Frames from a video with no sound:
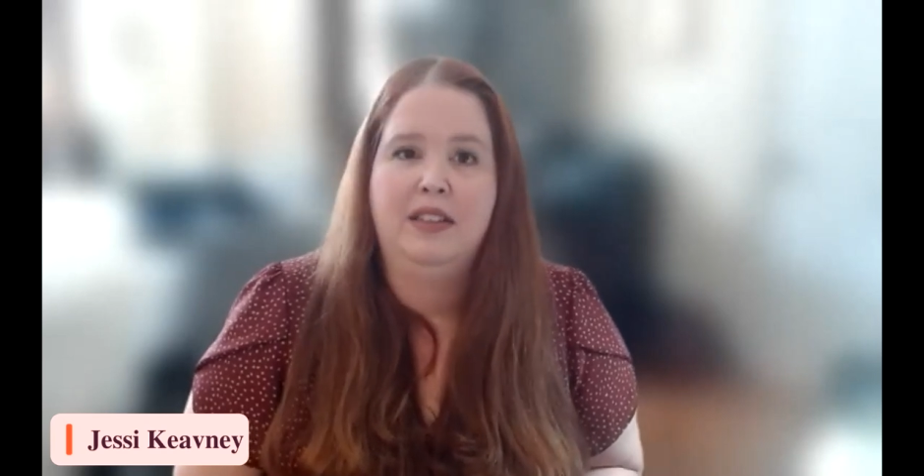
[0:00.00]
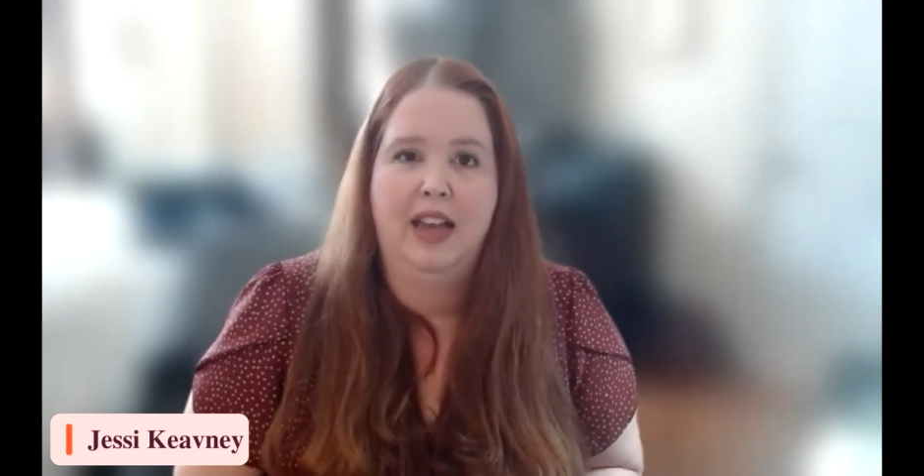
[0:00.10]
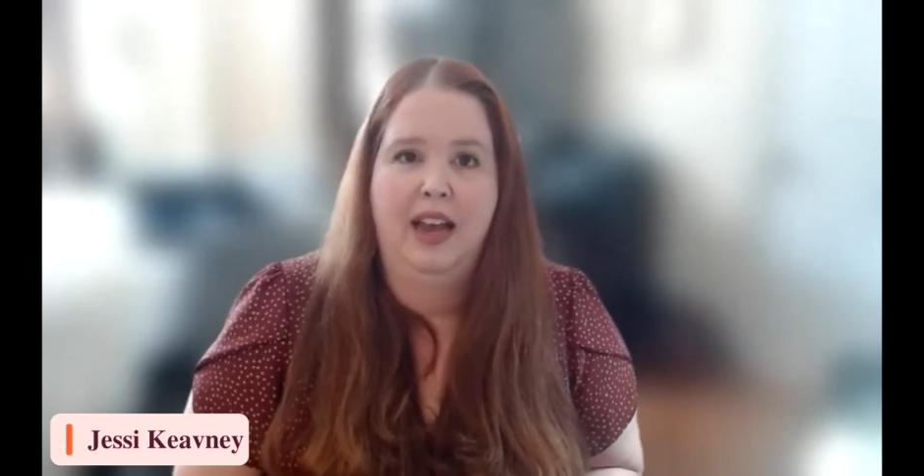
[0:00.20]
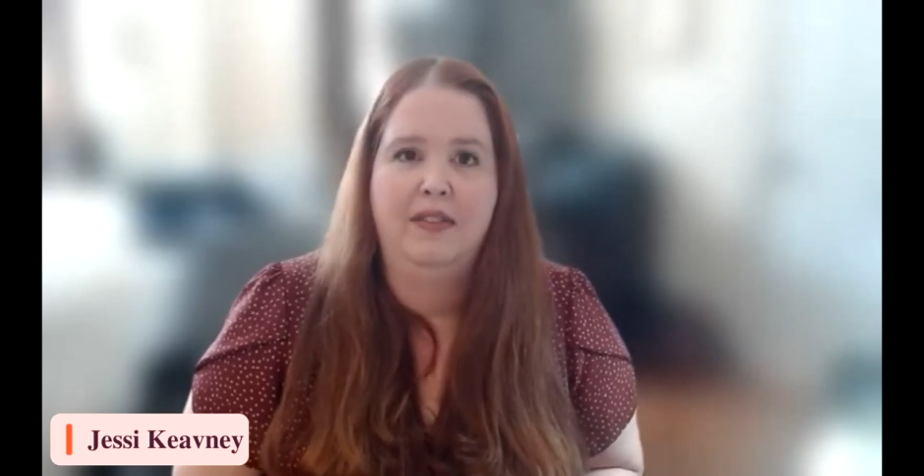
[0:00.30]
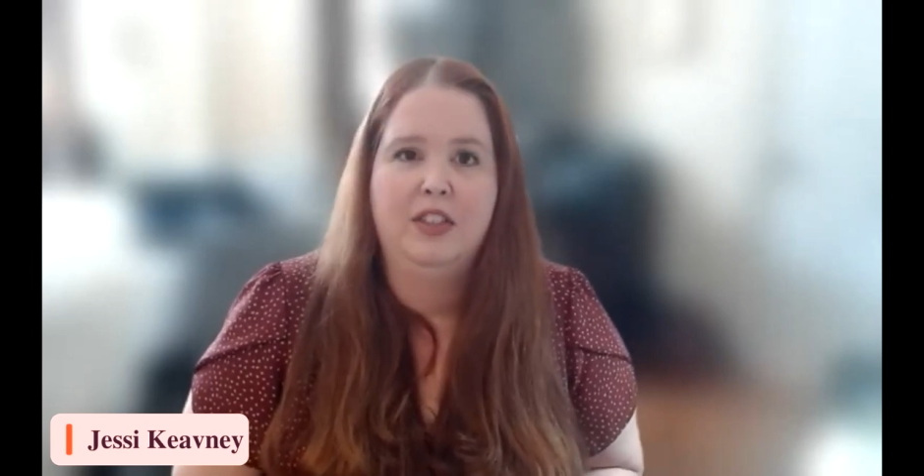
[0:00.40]

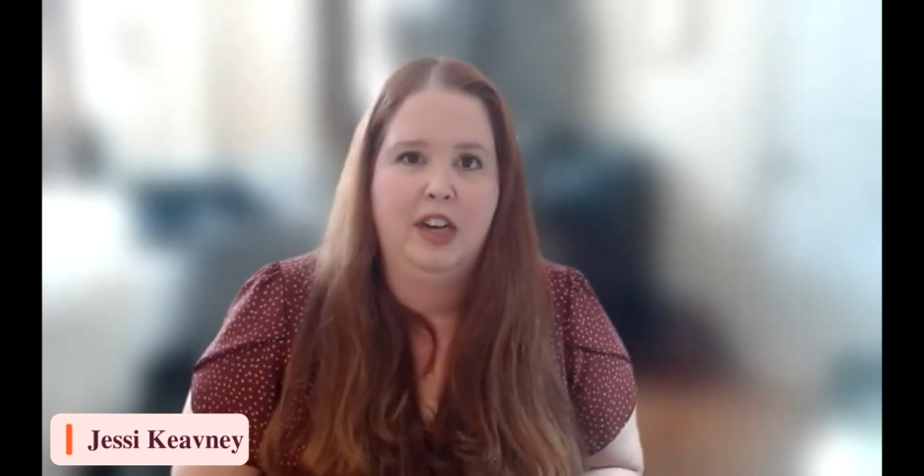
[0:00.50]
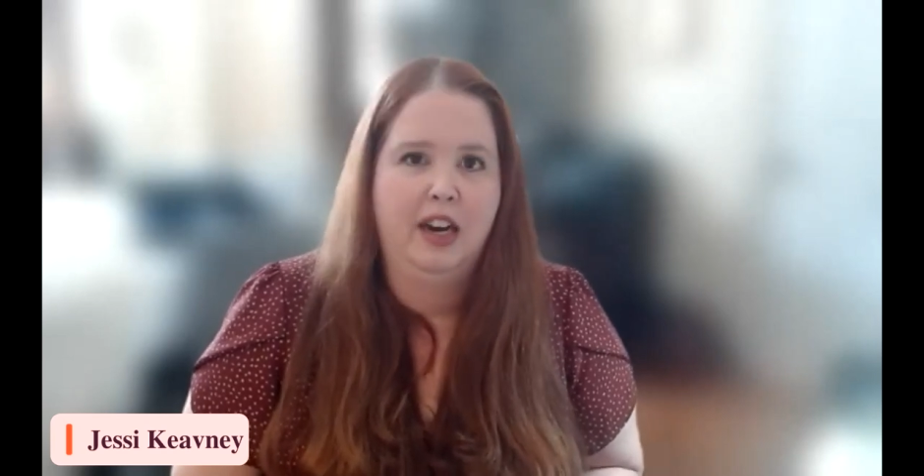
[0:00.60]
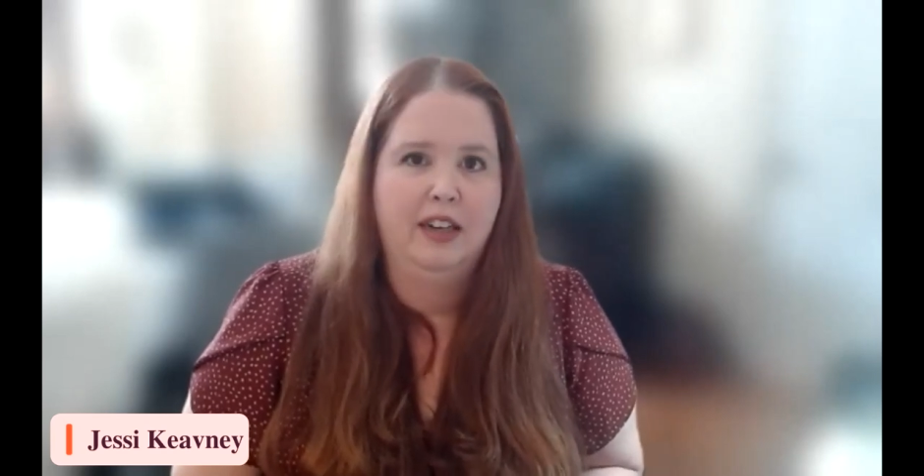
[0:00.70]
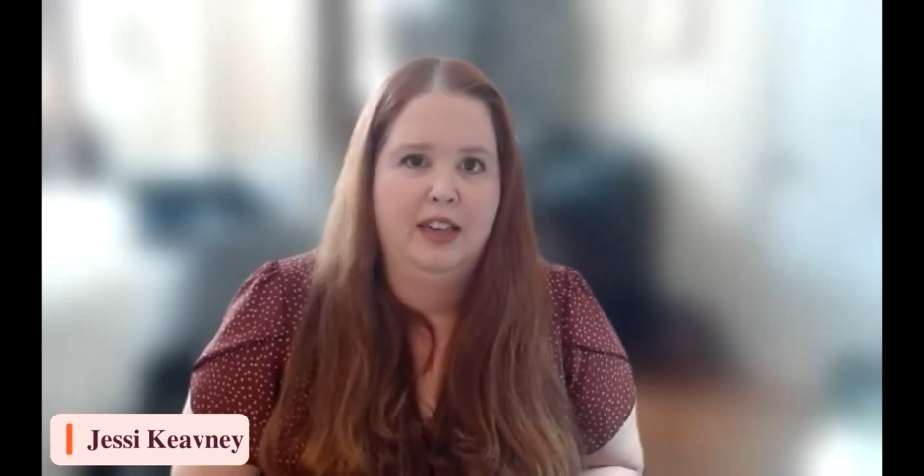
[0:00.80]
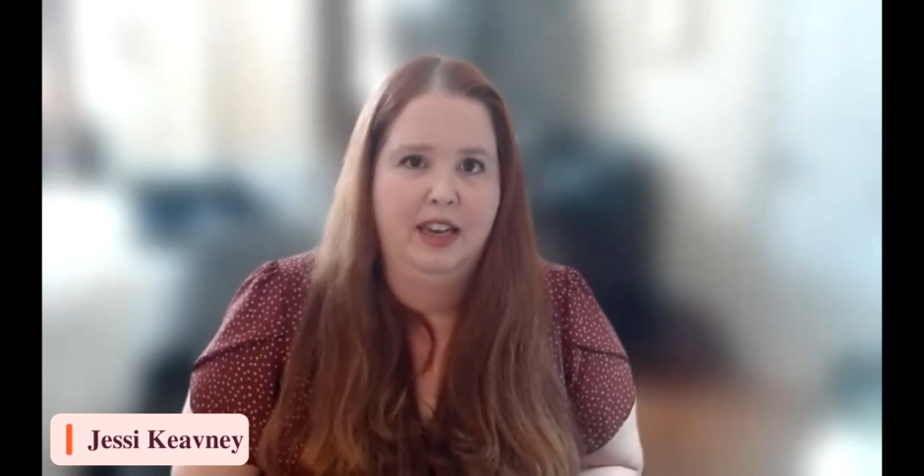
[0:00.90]
have a
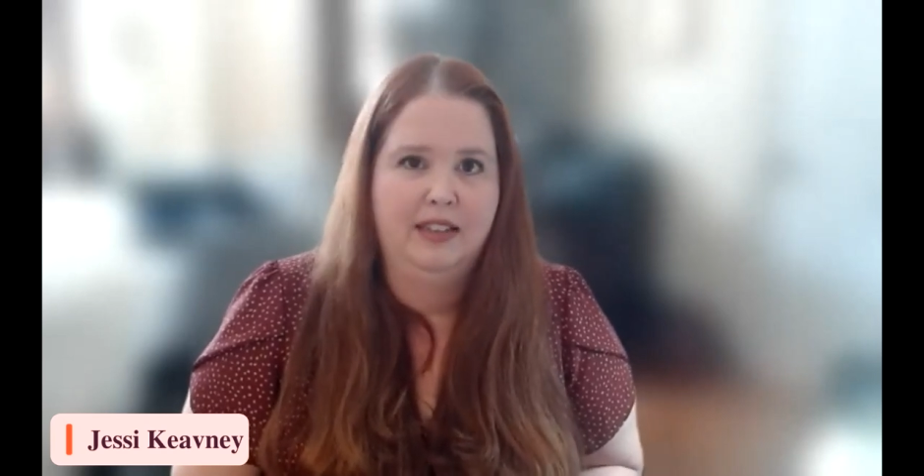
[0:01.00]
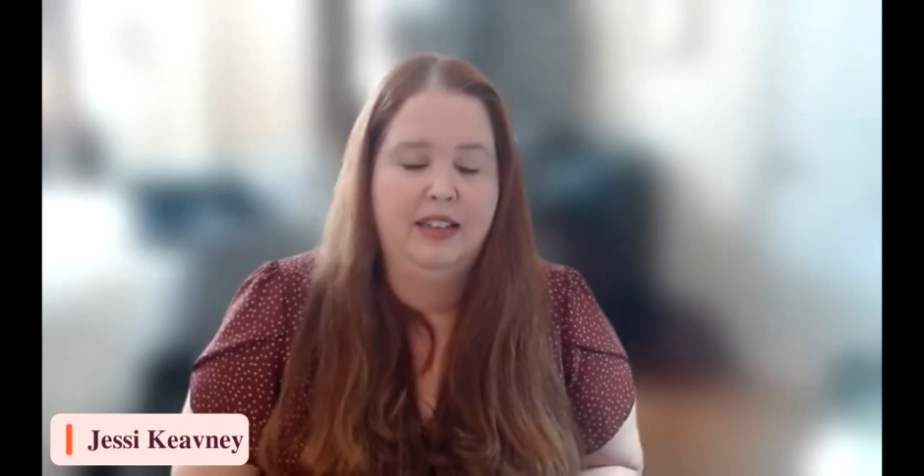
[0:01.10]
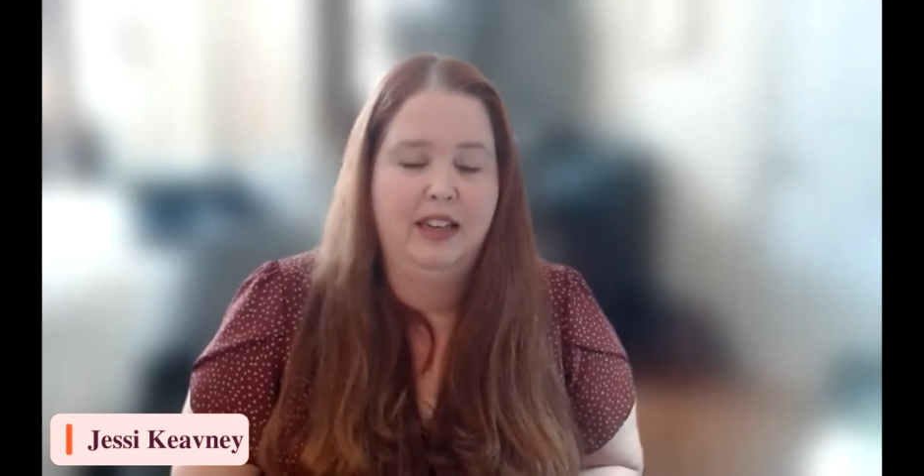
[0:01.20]
genetic test.